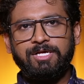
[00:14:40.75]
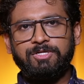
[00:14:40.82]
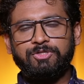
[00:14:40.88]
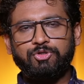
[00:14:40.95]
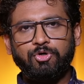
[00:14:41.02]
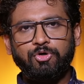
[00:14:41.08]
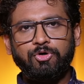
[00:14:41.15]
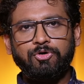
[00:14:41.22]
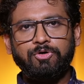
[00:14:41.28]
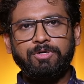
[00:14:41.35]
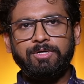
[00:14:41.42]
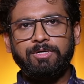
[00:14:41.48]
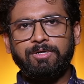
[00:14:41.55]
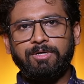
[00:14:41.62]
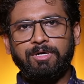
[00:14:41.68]
So
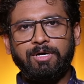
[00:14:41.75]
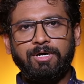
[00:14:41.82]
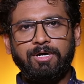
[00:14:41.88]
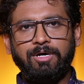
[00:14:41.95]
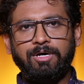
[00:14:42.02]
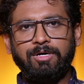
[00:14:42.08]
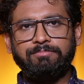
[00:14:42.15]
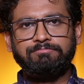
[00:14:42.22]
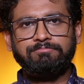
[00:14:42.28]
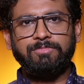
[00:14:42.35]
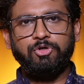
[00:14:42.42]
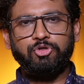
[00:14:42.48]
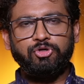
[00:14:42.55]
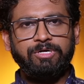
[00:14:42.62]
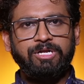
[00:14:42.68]

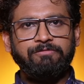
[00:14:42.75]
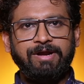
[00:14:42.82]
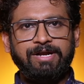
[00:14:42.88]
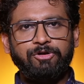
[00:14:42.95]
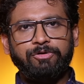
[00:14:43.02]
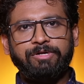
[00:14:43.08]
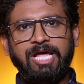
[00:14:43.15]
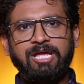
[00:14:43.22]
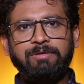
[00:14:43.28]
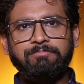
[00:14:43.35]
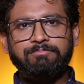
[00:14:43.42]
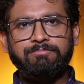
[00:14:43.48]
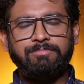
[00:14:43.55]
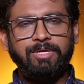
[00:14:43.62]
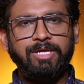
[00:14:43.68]
you should divide your
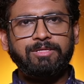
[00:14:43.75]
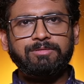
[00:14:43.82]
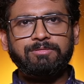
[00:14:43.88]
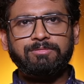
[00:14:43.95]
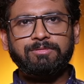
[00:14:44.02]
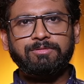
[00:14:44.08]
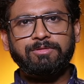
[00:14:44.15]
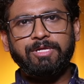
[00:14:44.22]
time in